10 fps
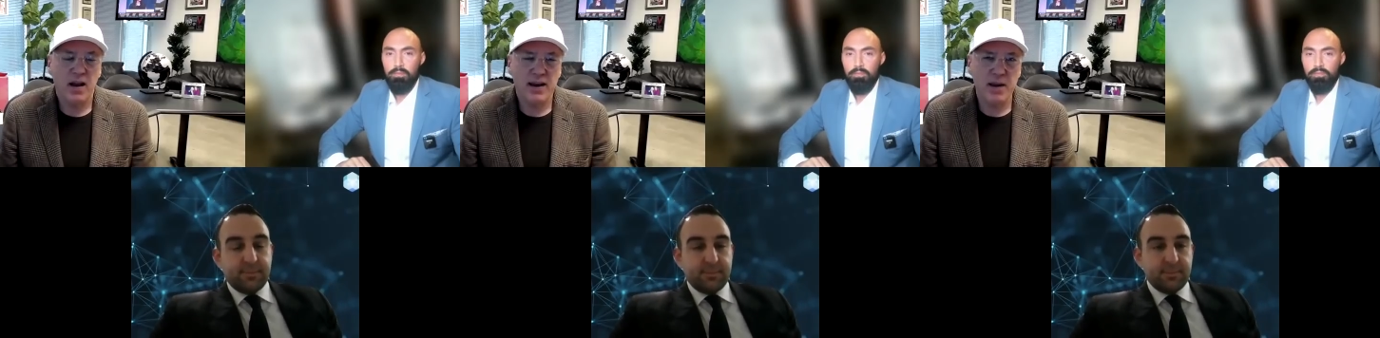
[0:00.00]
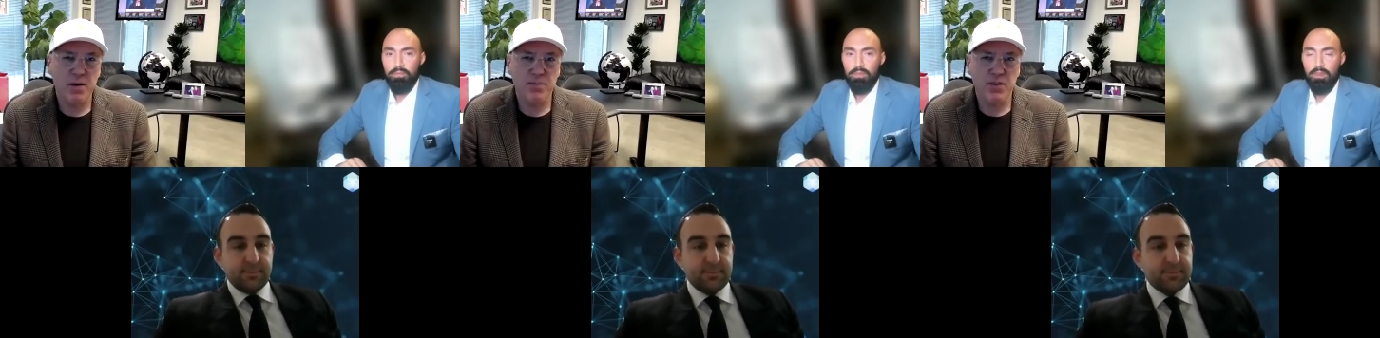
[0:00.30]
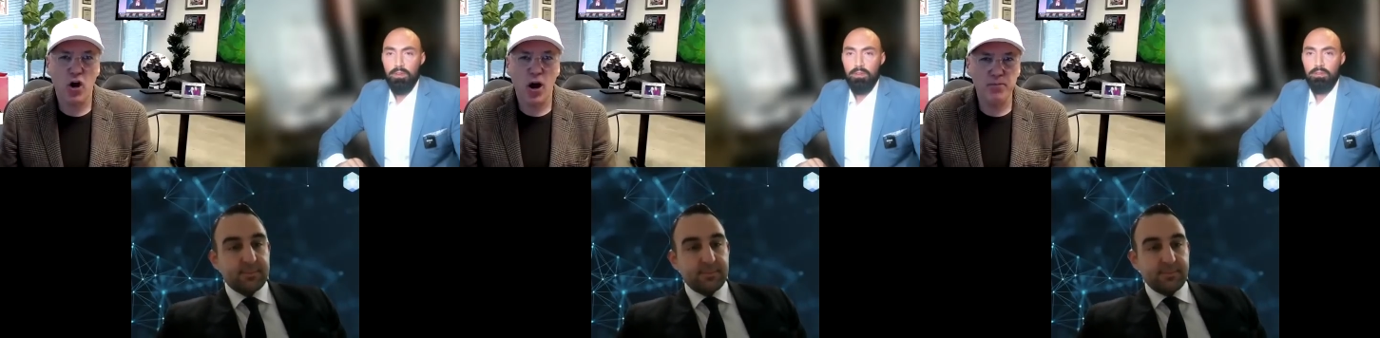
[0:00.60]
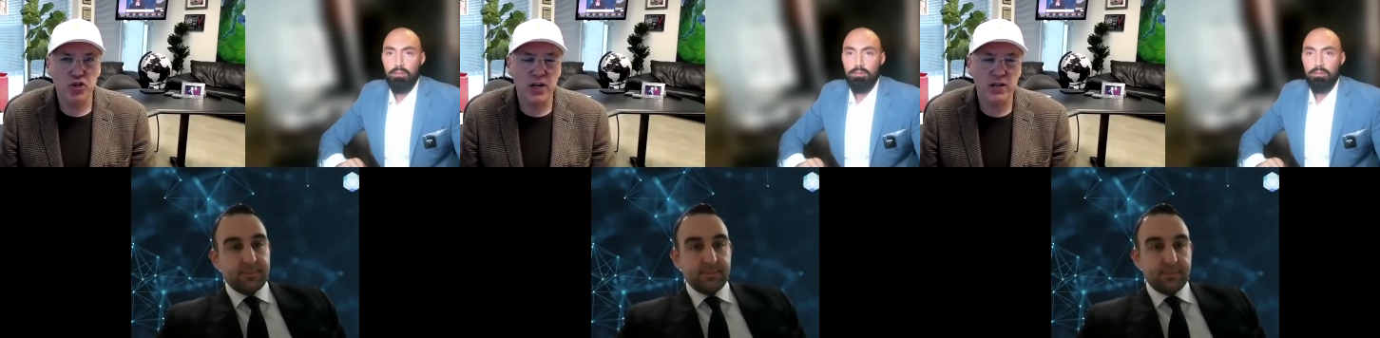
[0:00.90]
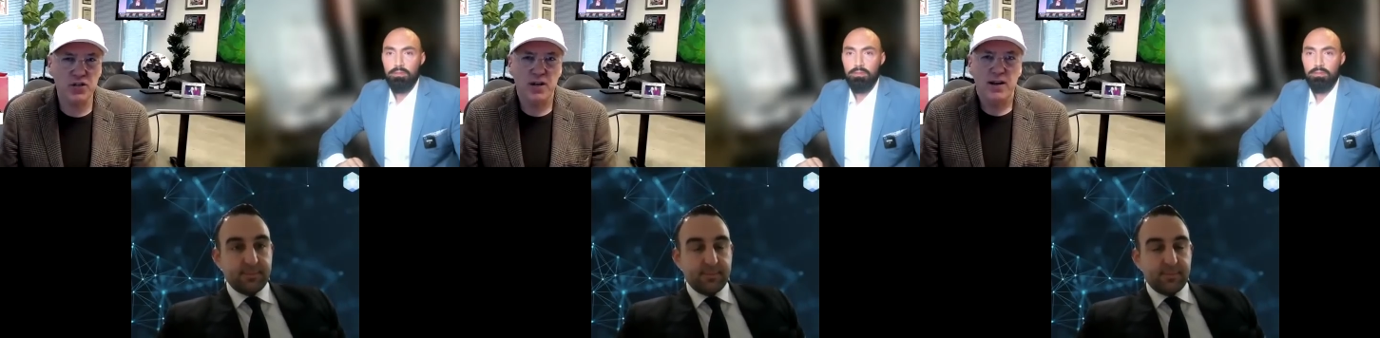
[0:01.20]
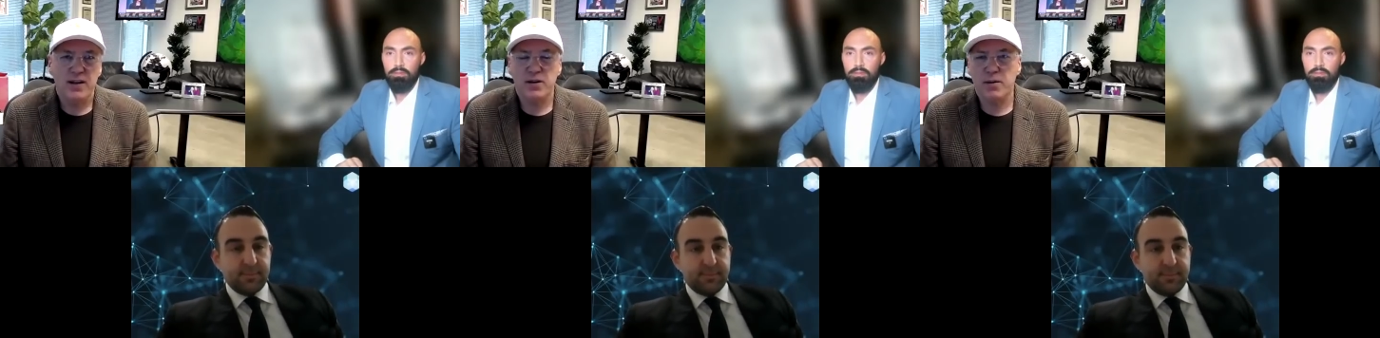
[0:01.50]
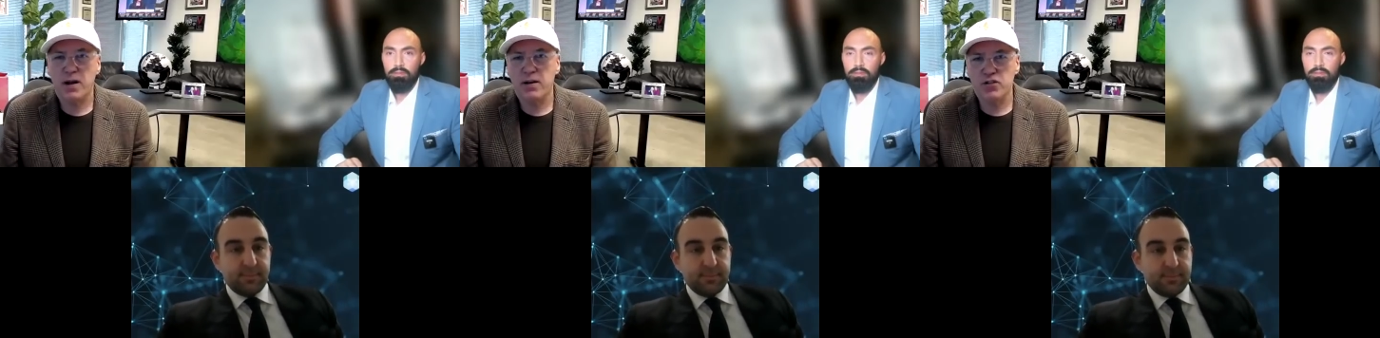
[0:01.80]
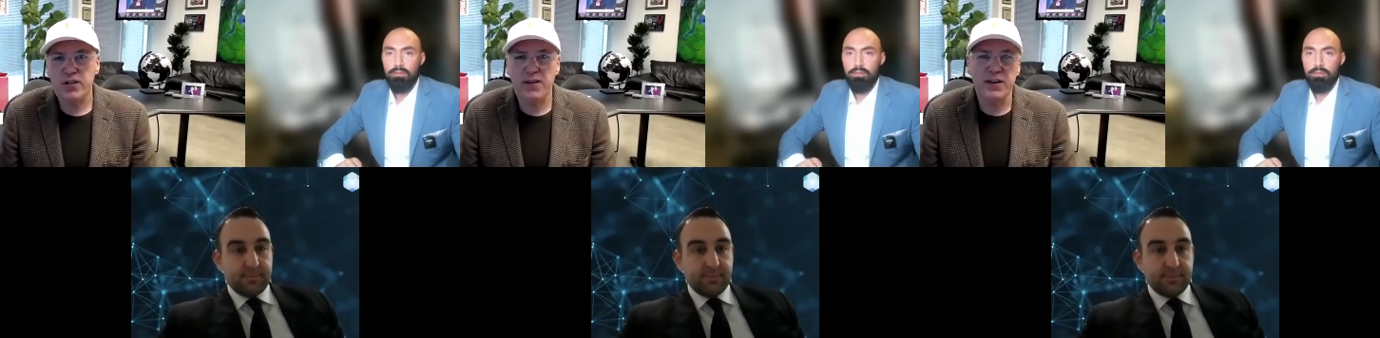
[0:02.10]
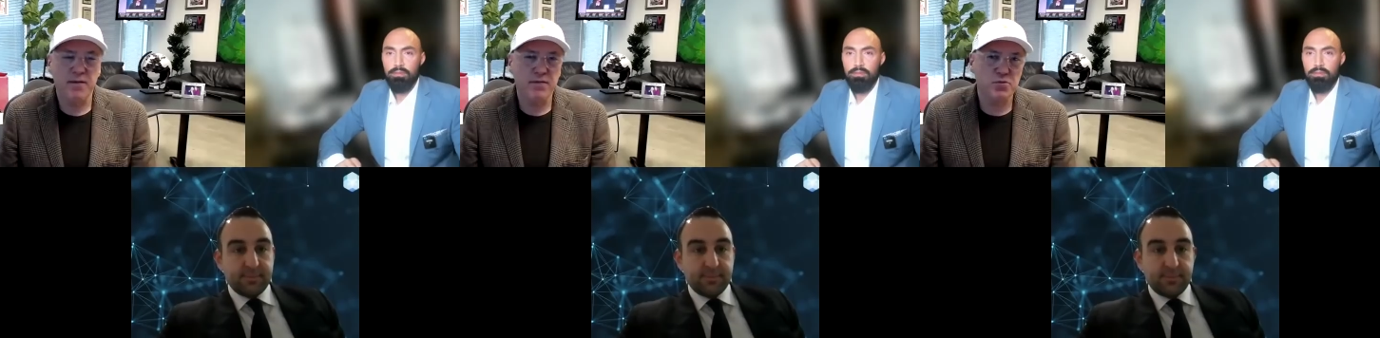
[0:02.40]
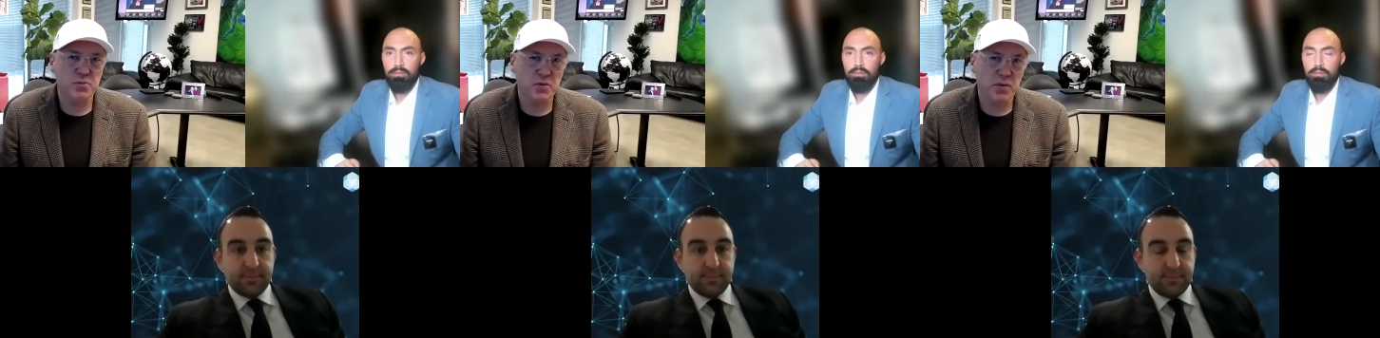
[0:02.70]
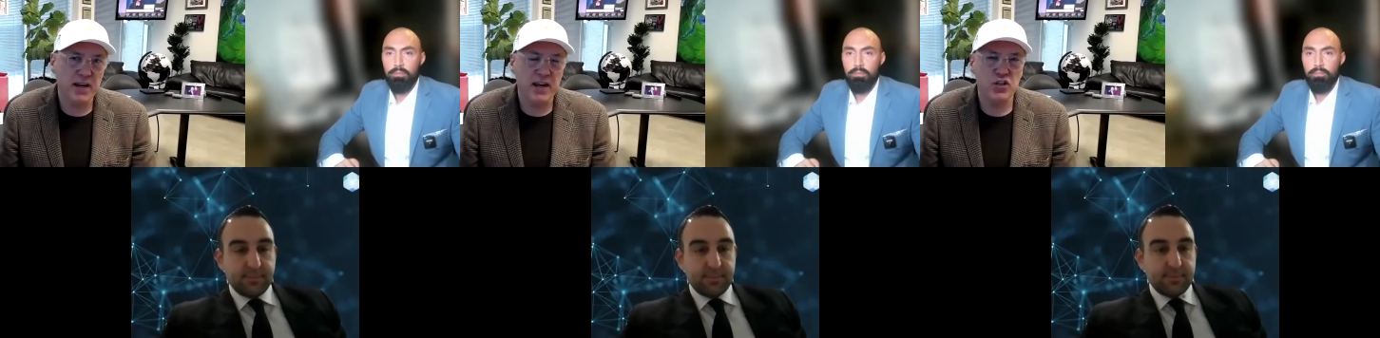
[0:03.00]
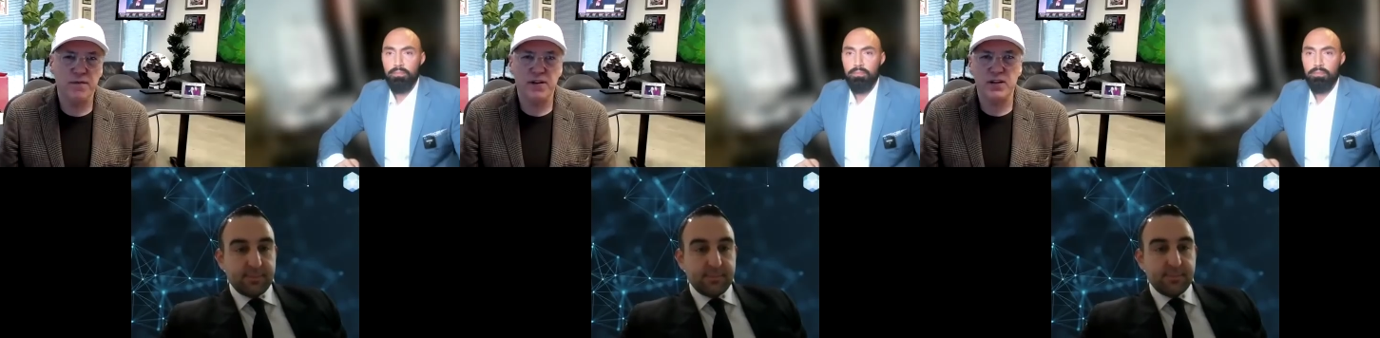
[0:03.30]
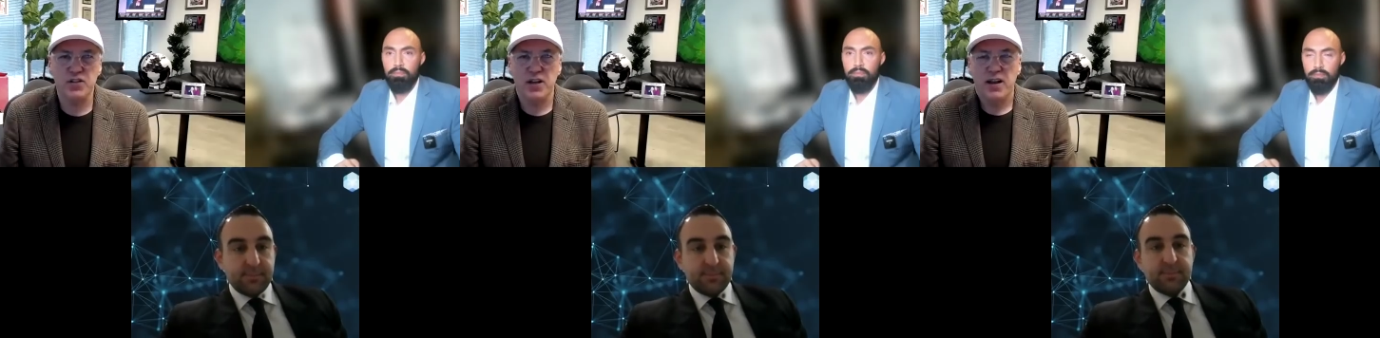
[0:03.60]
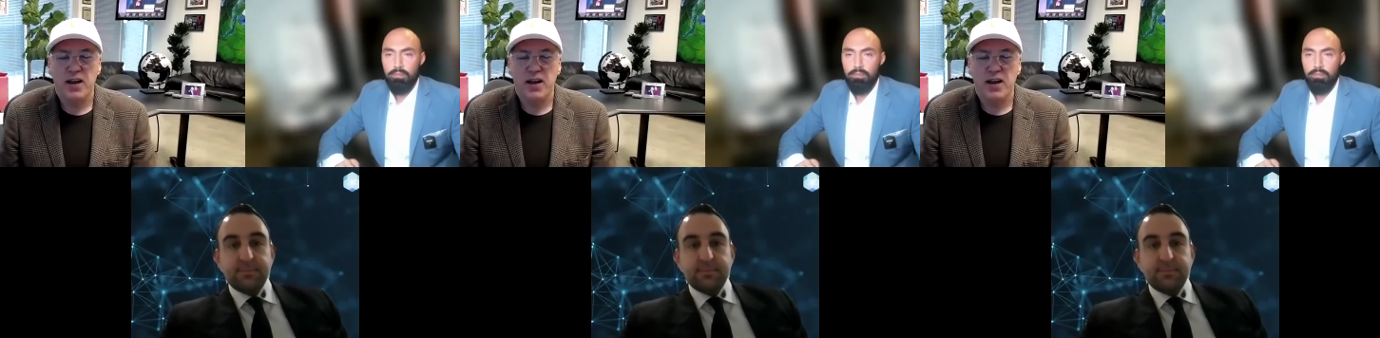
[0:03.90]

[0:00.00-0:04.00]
Speaker 1: keep up the comp sheets to understand the difference between each of us.